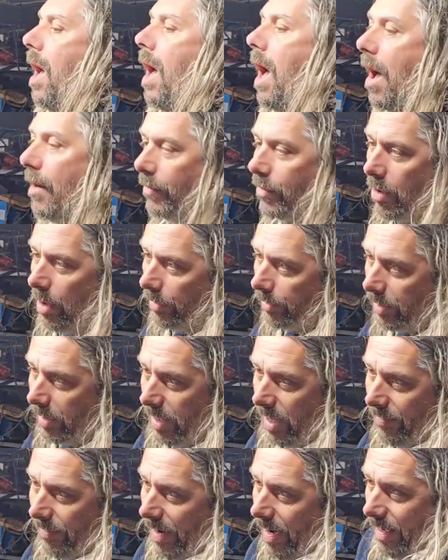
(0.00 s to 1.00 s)
I've got to
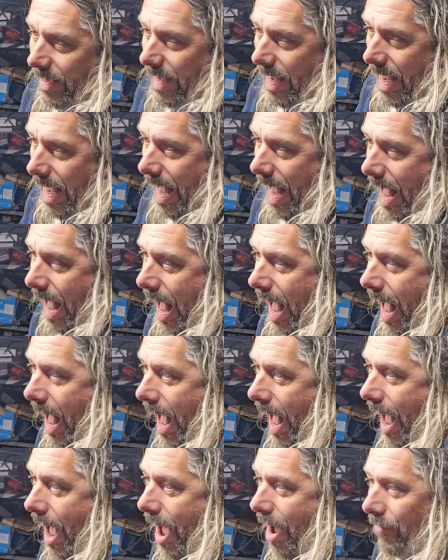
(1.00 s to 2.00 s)
give in.
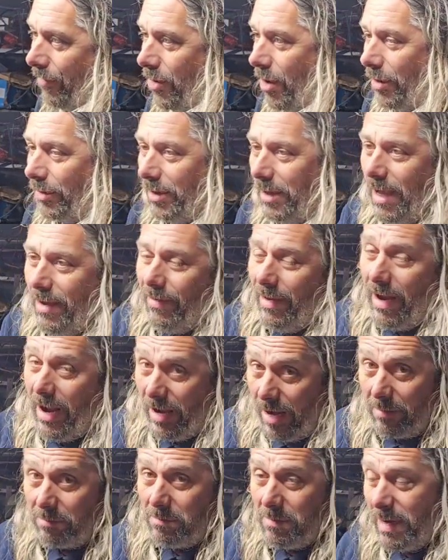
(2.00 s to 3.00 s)
I've got to give in
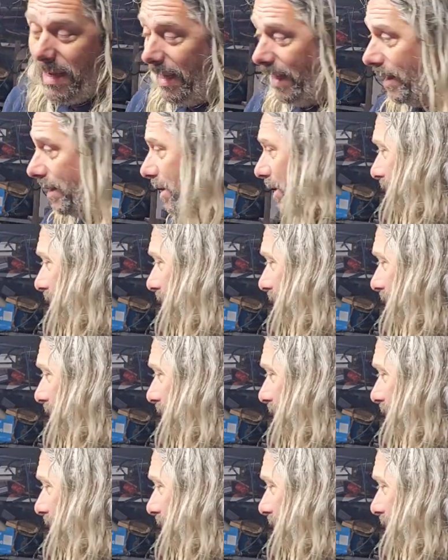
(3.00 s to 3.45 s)
and admit